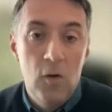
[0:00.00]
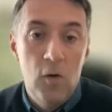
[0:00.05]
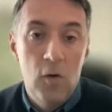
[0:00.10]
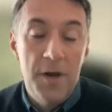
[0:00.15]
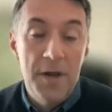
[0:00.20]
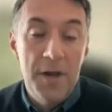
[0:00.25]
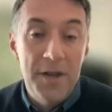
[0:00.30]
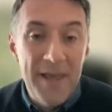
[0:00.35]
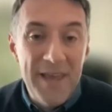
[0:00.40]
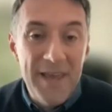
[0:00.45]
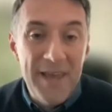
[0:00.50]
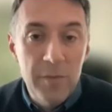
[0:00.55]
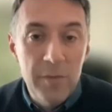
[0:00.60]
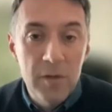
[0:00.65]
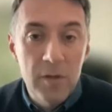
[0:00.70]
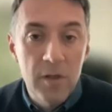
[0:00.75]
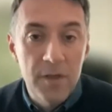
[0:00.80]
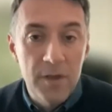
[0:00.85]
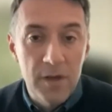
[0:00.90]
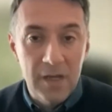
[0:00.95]
or
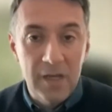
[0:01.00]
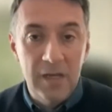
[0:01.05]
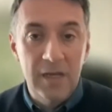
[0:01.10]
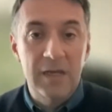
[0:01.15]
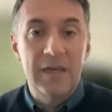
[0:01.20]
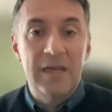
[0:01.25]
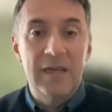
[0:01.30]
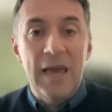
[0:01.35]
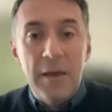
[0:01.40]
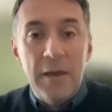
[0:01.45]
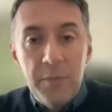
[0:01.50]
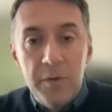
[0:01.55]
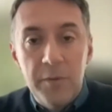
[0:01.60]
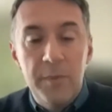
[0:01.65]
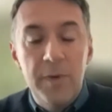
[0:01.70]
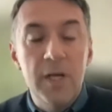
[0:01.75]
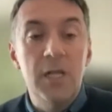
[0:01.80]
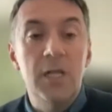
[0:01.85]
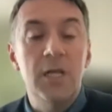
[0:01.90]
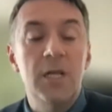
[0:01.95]
enable the
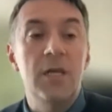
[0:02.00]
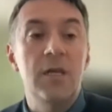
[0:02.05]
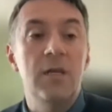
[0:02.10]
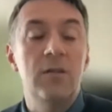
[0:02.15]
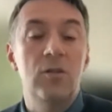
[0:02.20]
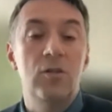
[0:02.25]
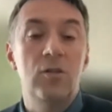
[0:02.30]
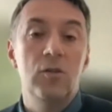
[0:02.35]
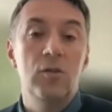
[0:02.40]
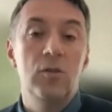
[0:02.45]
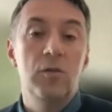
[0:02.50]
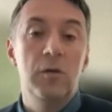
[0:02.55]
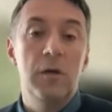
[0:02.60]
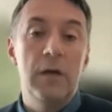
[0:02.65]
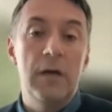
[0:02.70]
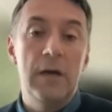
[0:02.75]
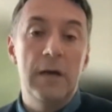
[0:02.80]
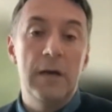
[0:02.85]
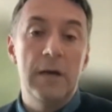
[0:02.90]
capability to